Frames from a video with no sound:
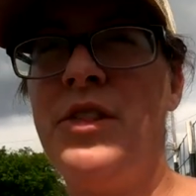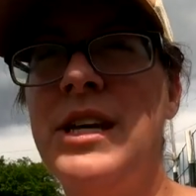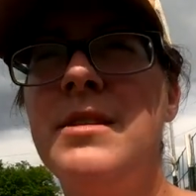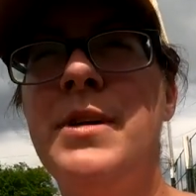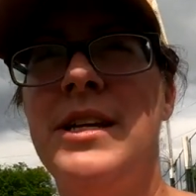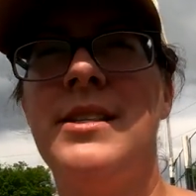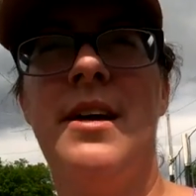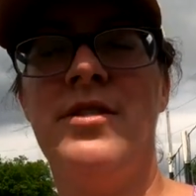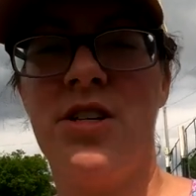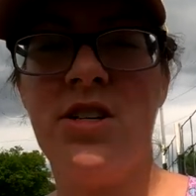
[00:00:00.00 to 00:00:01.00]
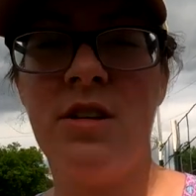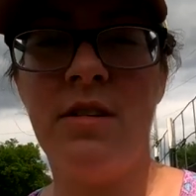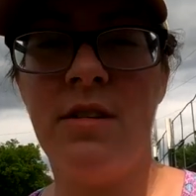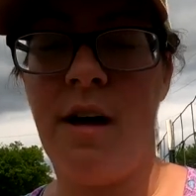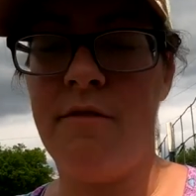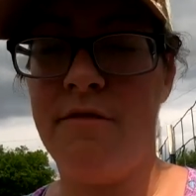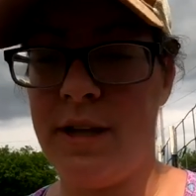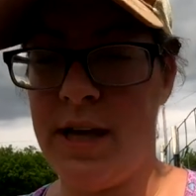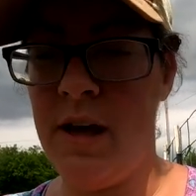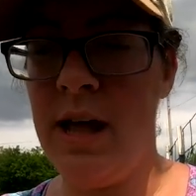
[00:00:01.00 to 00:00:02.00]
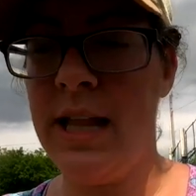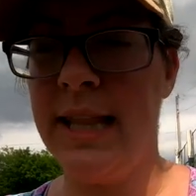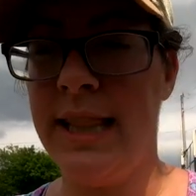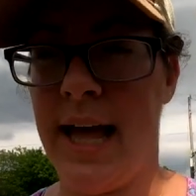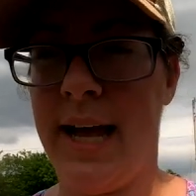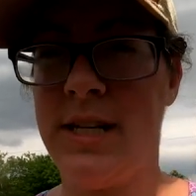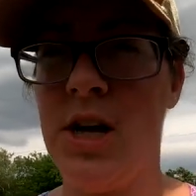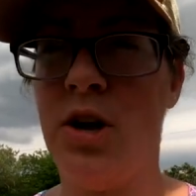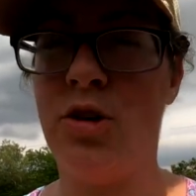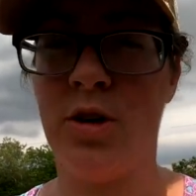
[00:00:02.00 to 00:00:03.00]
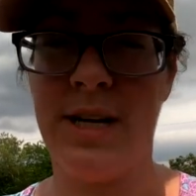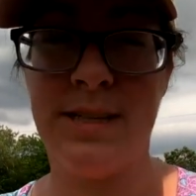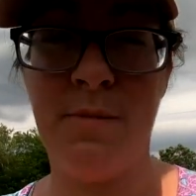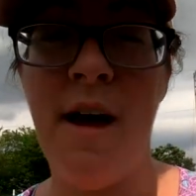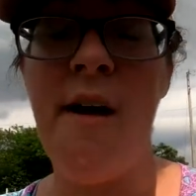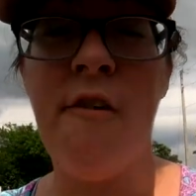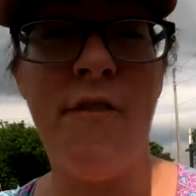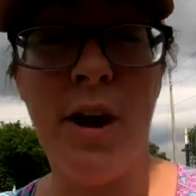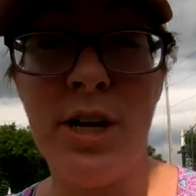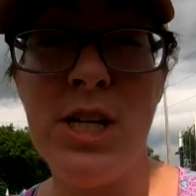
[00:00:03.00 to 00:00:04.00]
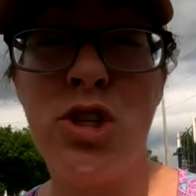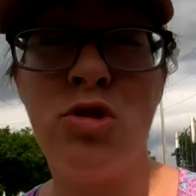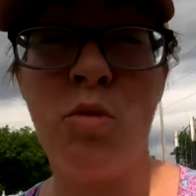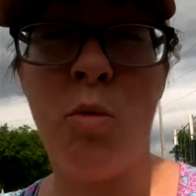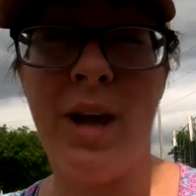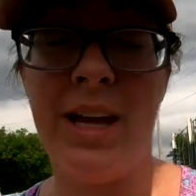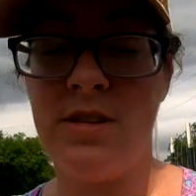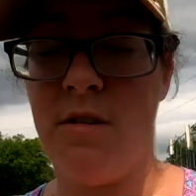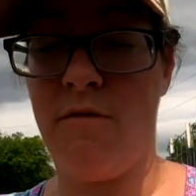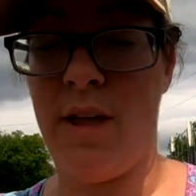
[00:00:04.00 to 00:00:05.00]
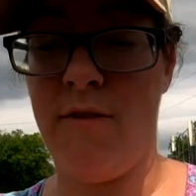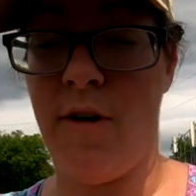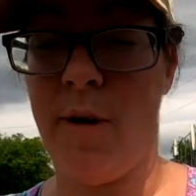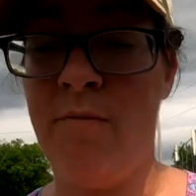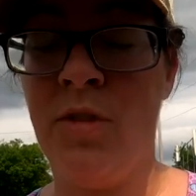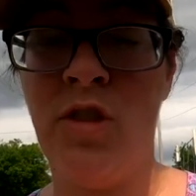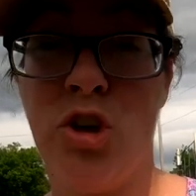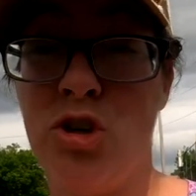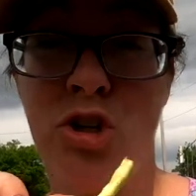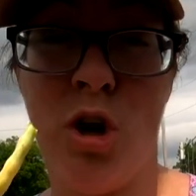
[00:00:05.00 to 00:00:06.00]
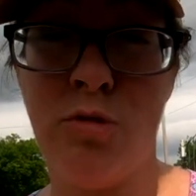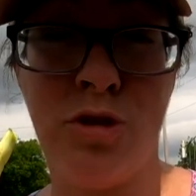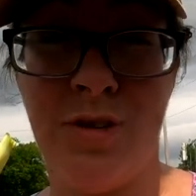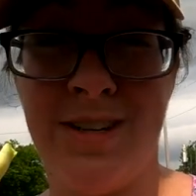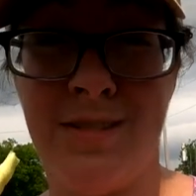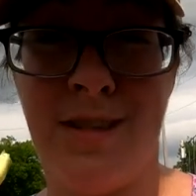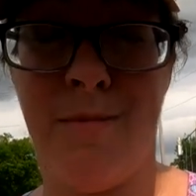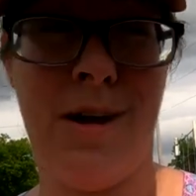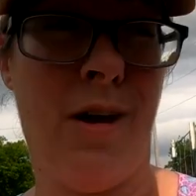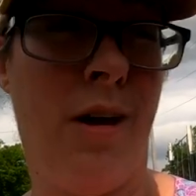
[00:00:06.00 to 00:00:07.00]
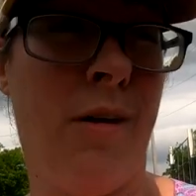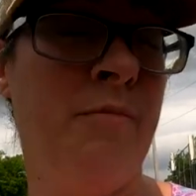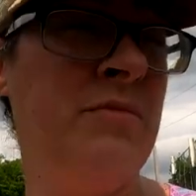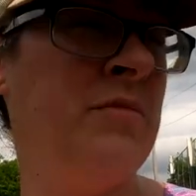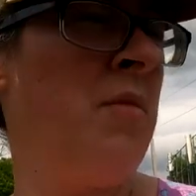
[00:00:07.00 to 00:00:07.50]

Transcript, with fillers: These beans have such a lovely, light, crisp, very sweet flavor. There's no strings in them at all.